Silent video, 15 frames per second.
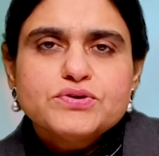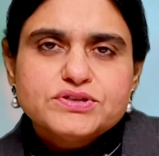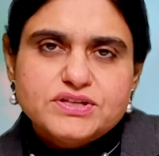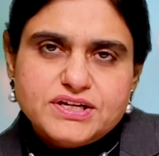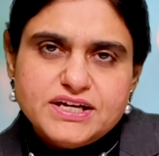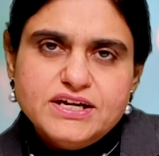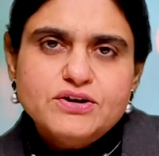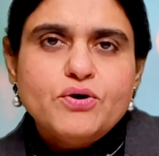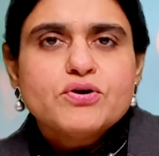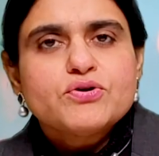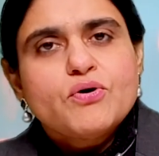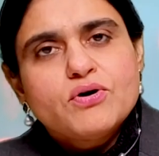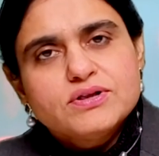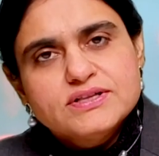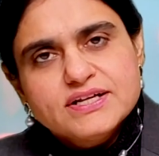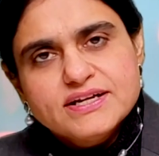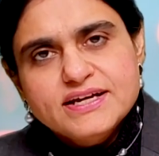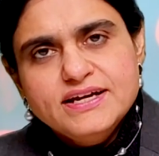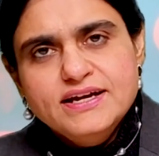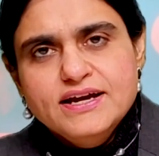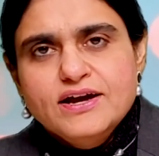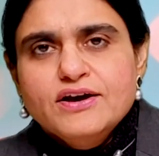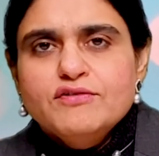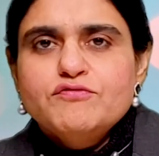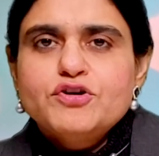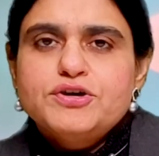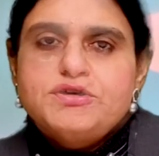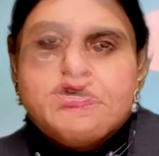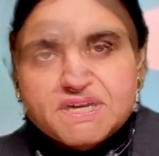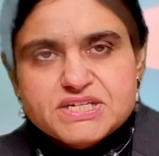on three or all three
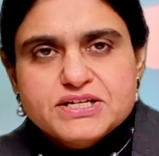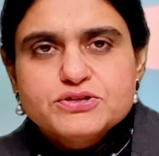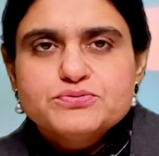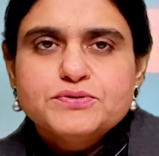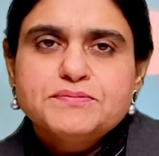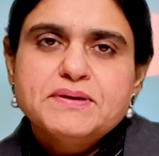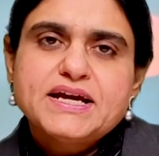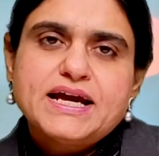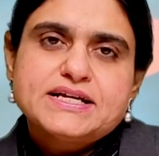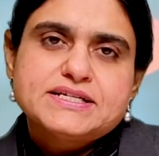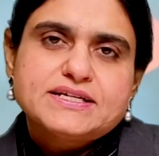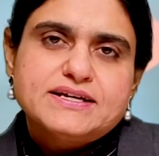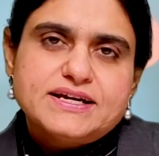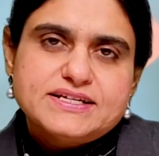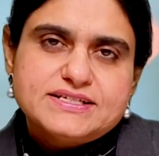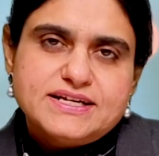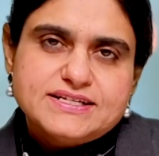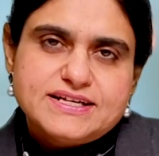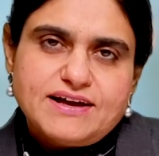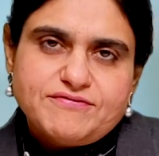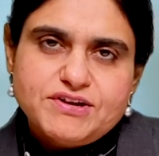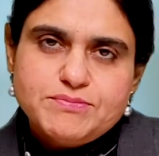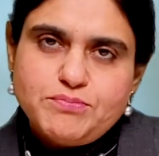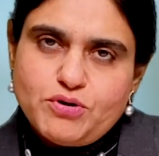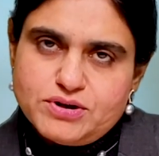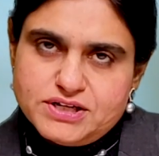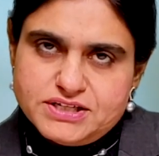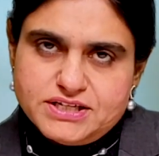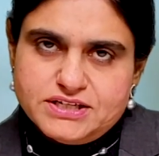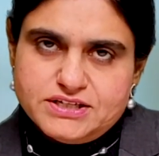patients would be categorized as having
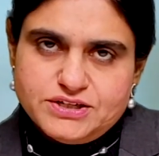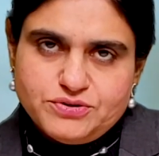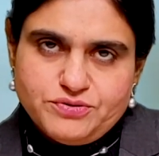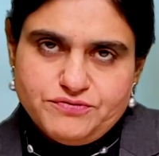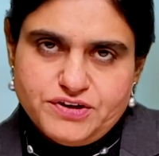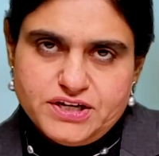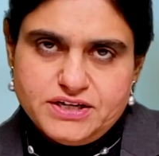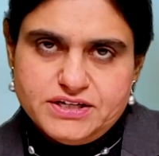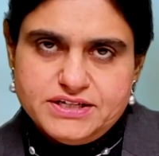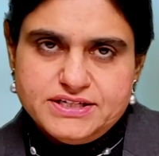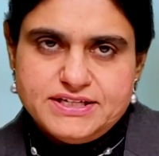polycystic ovarian